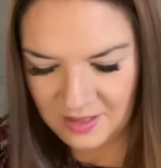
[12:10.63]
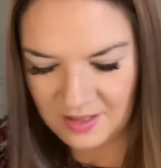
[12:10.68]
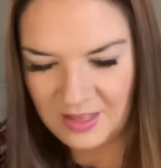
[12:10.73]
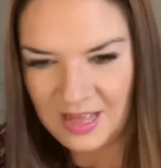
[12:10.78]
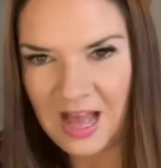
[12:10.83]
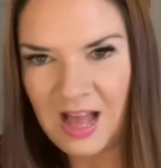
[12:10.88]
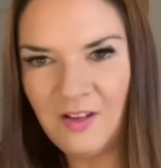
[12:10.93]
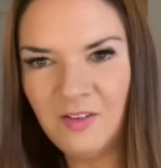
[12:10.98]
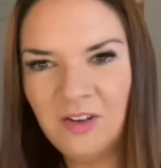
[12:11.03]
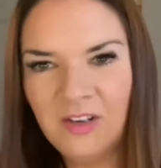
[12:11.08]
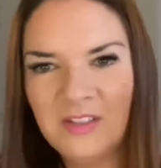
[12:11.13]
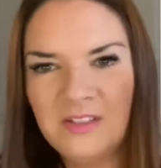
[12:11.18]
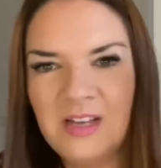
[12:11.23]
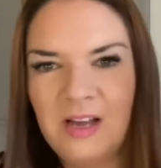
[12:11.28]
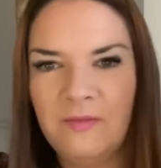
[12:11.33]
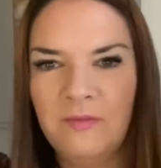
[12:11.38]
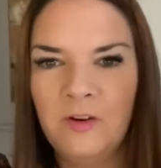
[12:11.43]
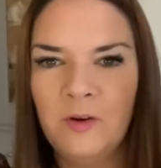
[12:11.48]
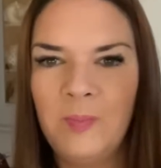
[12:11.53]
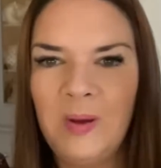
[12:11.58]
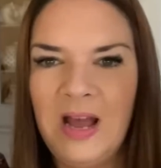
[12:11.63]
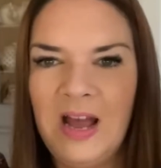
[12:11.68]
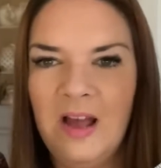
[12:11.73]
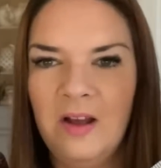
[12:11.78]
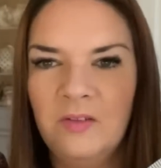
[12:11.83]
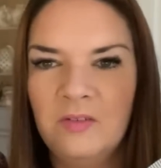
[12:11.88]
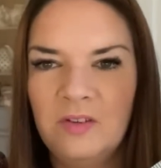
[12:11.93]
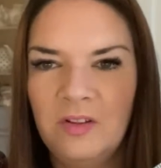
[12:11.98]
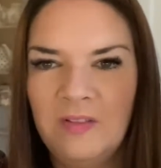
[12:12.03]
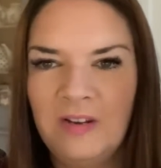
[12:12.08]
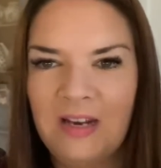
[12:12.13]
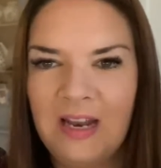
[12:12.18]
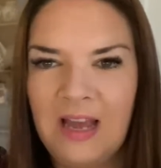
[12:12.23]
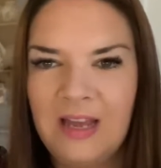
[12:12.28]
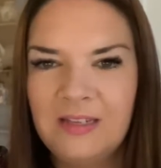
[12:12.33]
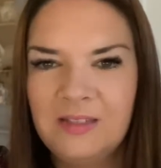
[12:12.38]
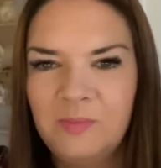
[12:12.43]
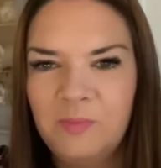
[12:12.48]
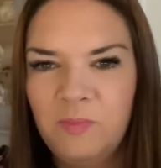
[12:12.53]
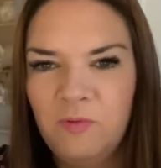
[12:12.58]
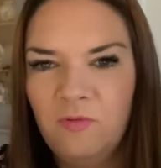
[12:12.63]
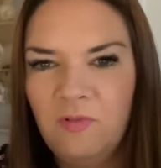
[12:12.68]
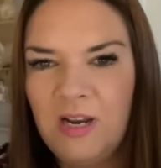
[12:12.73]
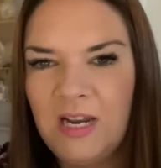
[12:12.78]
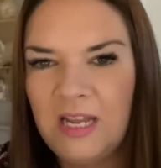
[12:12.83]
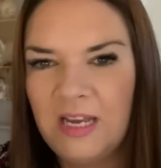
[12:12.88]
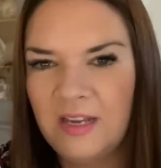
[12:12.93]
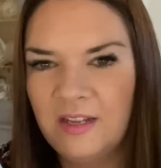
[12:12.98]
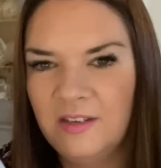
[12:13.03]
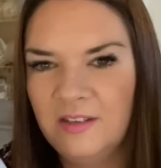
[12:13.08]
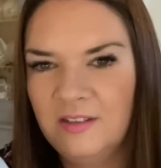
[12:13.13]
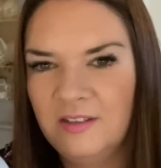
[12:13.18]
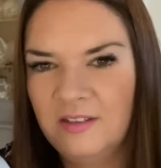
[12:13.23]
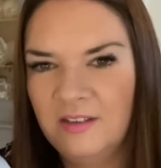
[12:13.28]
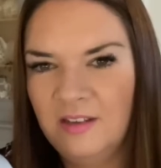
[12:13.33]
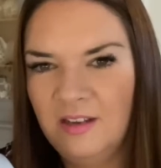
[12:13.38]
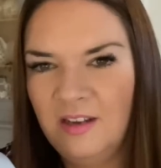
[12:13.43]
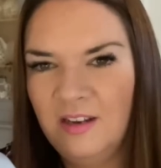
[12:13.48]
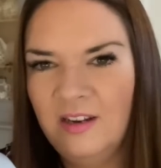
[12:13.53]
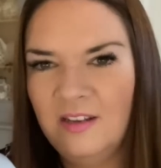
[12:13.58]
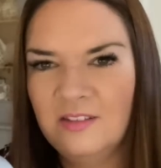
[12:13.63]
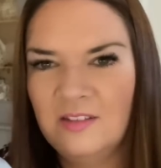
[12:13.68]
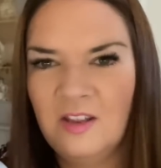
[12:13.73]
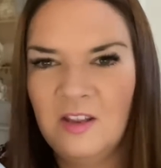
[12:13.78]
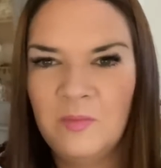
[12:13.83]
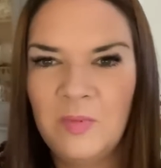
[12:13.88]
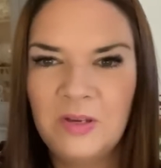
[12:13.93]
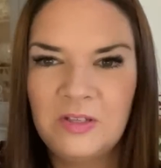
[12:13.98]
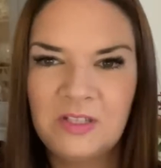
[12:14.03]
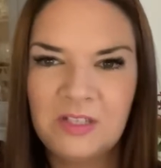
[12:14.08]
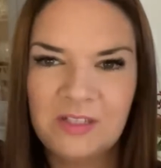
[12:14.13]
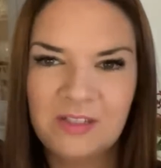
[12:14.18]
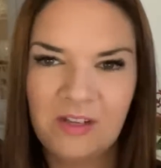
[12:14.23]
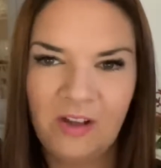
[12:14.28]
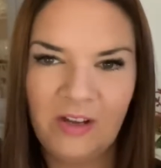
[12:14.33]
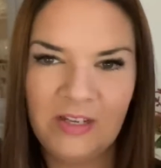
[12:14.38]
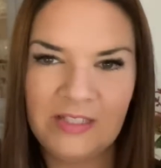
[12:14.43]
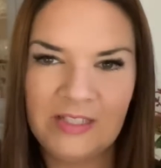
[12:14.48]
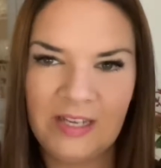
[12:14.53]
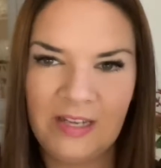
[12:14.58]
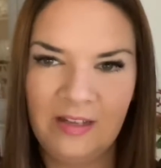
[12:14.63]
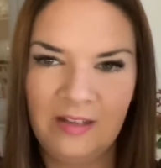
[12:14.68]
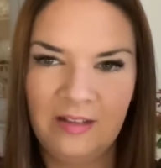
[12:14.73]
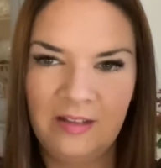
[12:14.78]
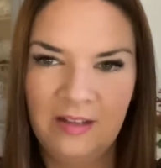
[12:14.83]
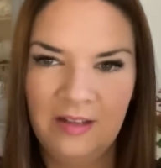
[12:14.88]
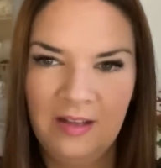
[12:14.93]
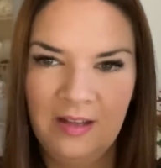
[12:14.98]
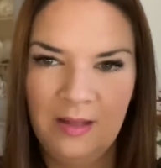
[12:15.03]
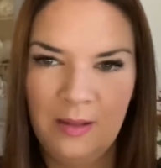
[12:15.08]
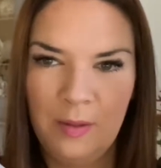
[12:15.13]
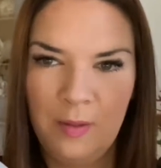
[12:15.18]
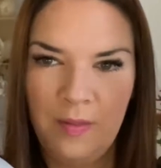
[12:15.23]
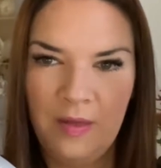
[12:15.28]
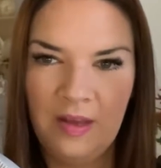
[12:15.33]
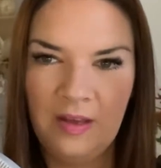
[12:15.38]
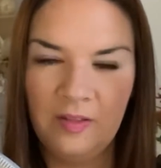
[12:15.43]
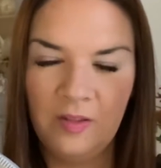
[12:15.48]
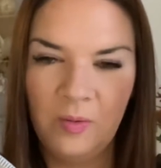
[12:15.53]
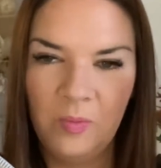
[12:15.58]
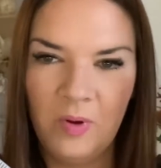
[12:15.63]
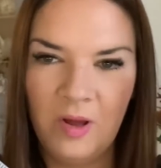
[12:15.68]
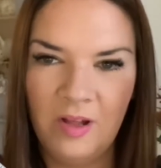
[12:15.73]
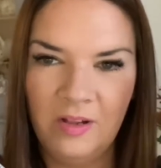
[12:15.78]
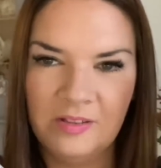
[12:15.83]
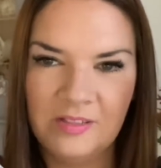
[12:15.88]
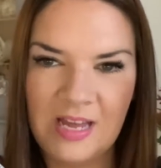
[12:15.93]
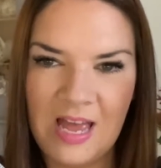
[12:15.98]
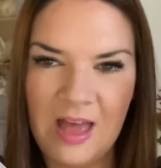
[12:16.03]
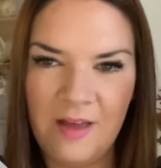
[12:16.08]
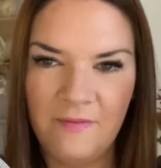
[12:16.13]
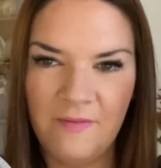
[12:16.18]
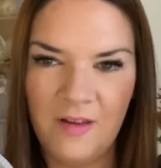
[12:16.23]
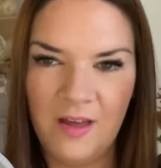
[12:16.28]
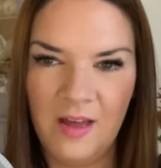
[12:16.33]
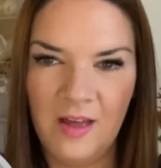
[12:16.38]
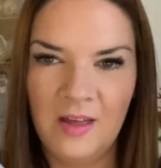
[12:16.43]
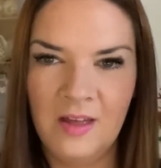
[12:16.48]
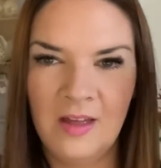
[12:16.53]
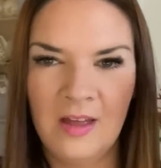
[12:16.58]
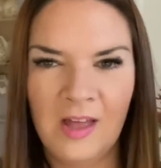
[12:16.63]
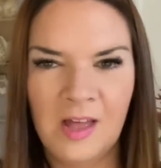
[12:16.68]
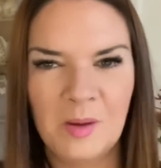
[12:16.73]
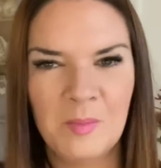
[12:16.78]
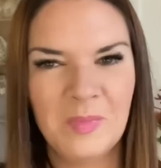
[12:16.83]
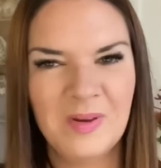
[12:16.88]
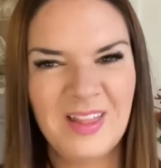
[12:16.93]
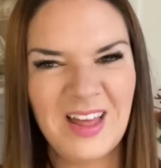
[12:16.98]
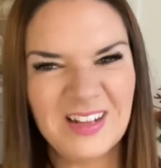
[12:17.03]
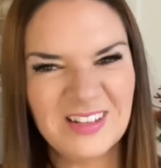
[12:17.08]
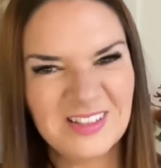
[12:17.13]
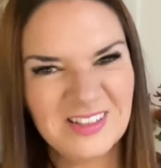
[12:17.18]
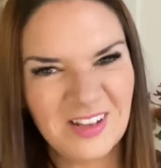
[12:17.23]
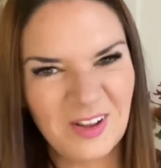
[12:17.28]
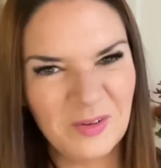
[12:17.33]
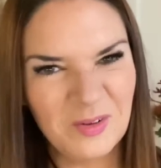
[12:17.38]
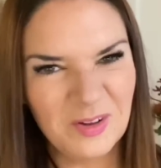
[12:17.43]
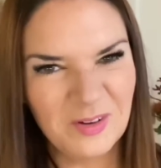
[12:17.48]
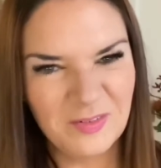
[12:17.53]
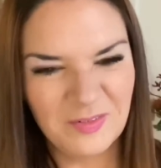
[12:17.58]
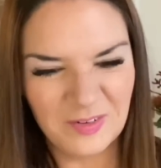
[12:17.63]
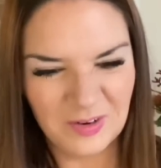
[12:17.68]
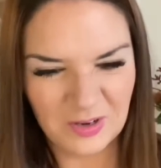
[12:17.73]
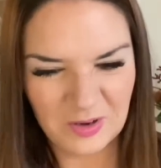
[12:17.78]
How good is that for £1? I think that is brilliant. I know it's not the most exciting thing in the world ever, but that's so good for